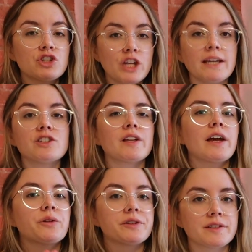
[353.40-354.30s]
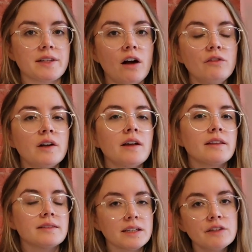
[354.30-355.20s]
change that yourself.
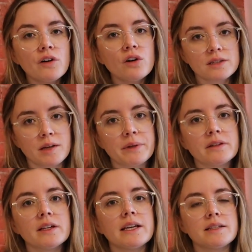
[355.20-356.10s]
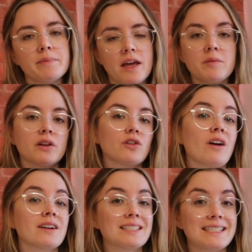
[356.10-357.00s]
The default typically is payment
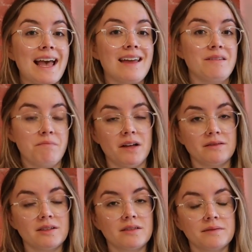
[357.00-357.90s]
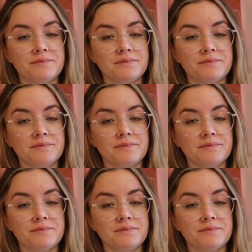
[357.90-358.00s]
across 10 months.